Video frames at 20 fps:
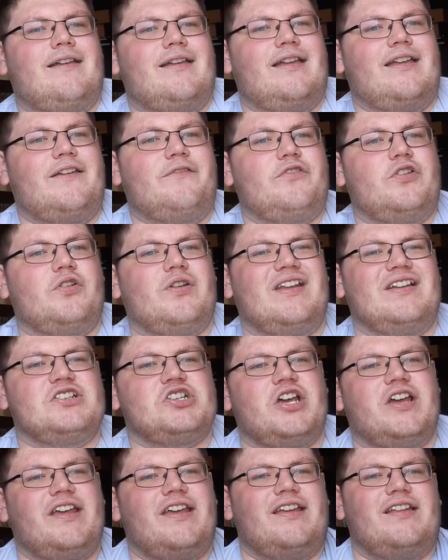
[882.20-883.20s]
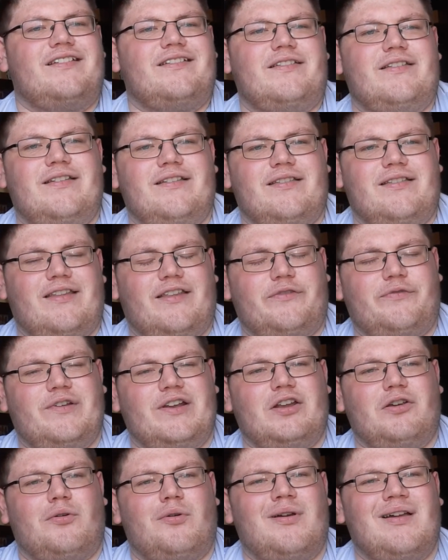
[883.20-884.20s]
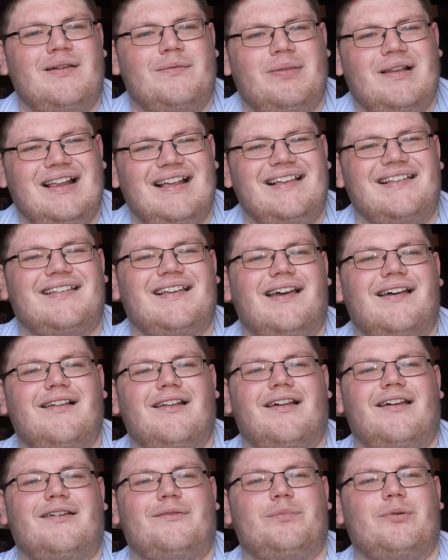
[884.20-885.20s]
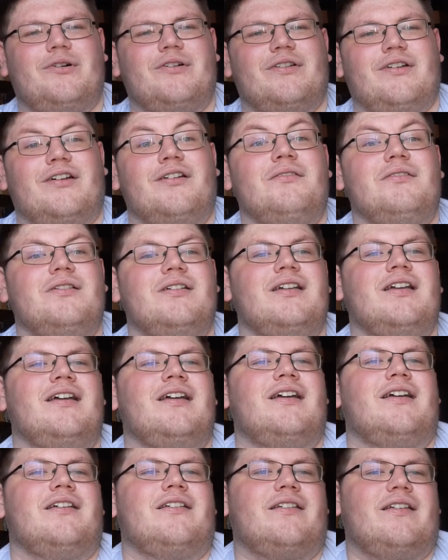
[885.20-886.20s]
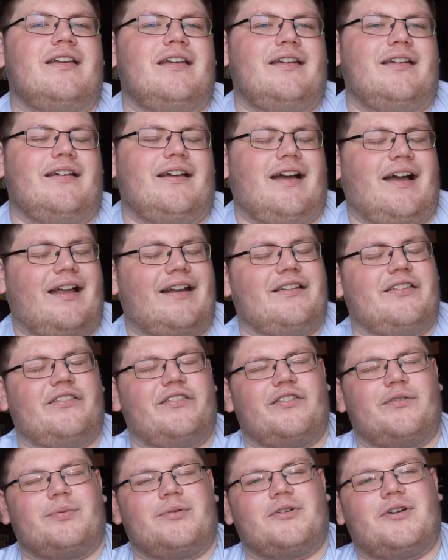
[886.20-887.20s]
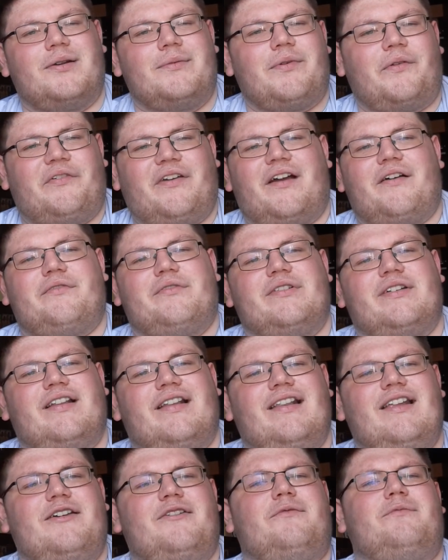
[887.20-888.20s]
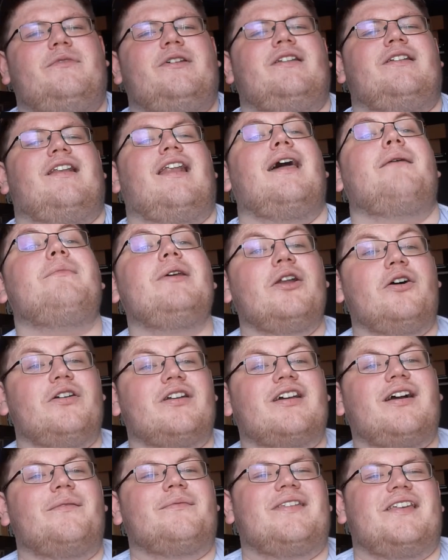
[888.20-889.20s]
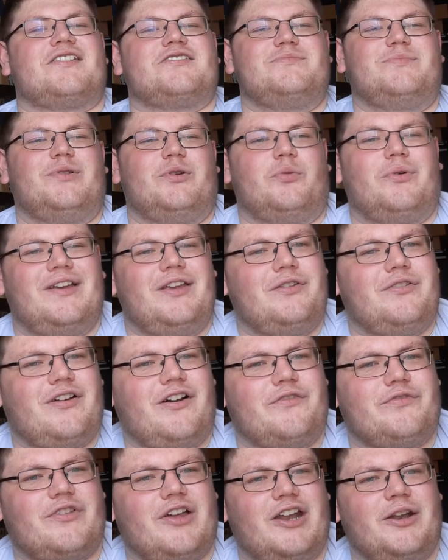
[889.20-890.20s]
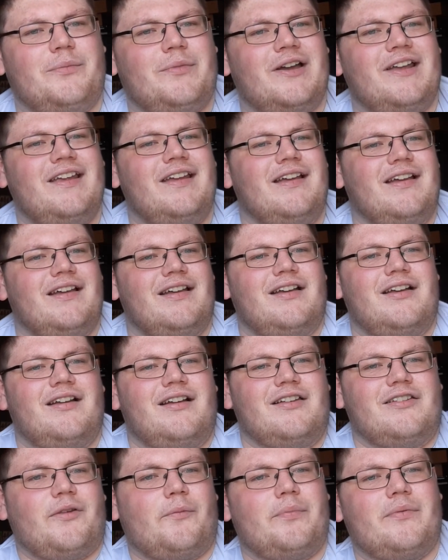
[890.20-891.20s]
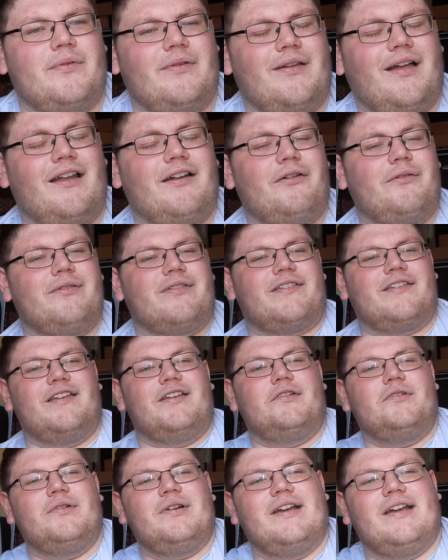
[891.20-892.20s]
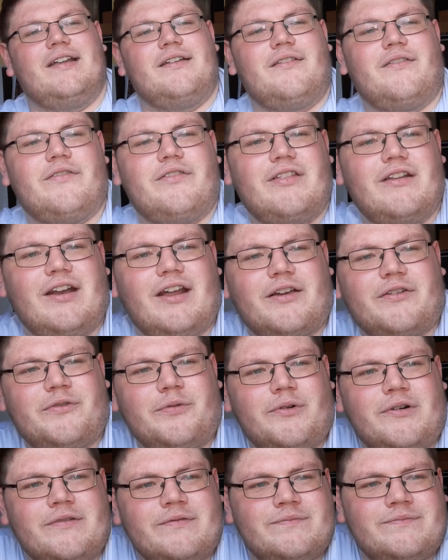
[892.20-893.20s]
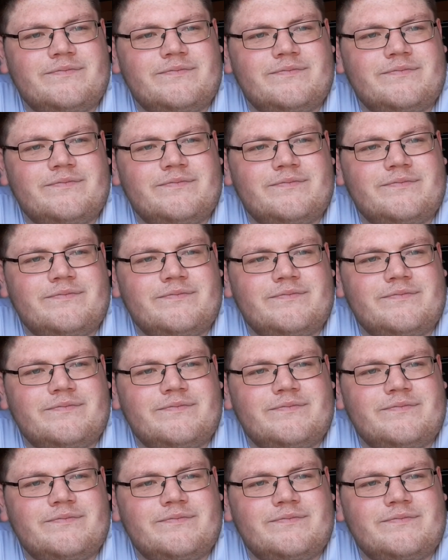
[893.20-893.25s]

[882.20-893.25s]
if you did enjoy this video, please hit a like button and subscribe if you haven't. Let me know in the comment section below what you thought of Dynamite. And I will see you in the next one.